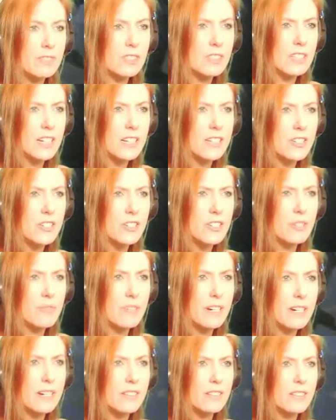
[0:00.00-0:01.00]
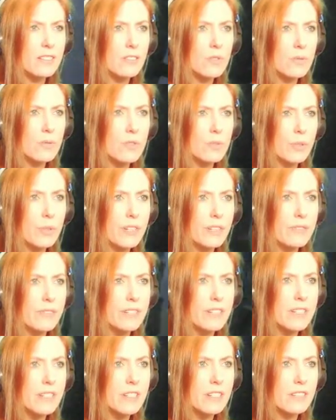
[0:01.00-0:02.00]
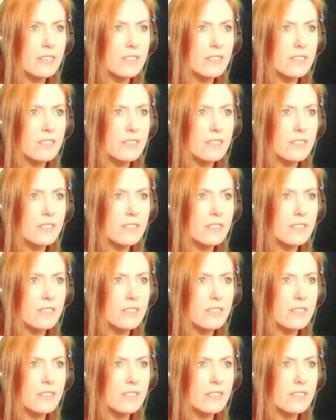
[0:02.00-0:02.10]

That's just a regular orb weaver, isn't it?